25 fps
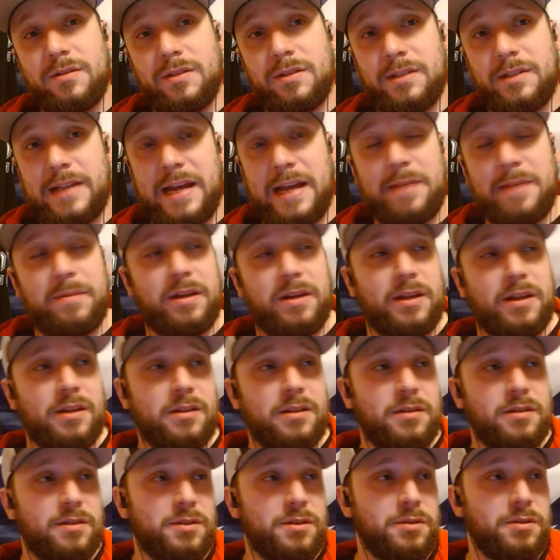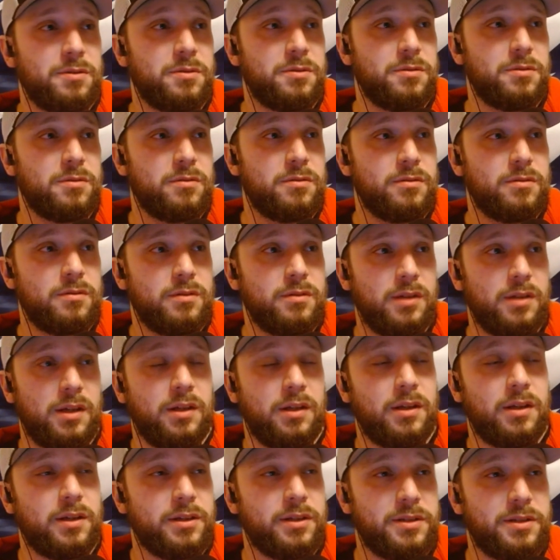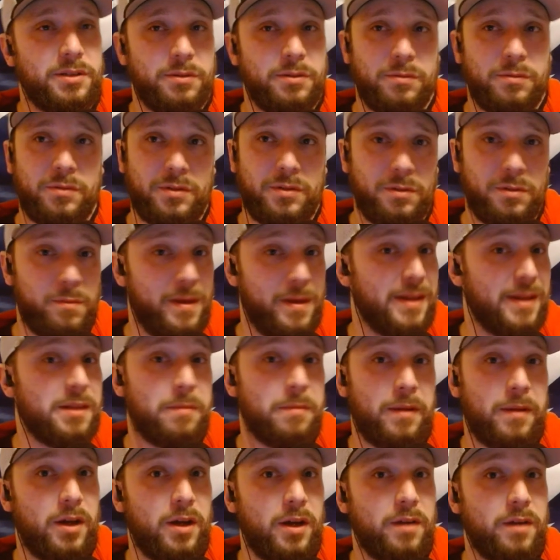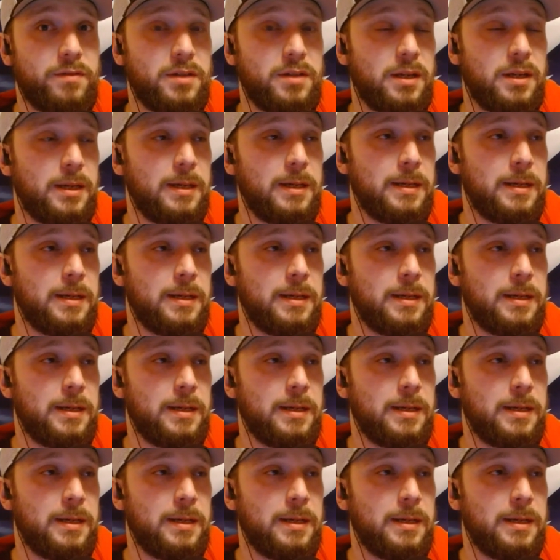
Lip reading: Damian to Lillard to make the playoffs.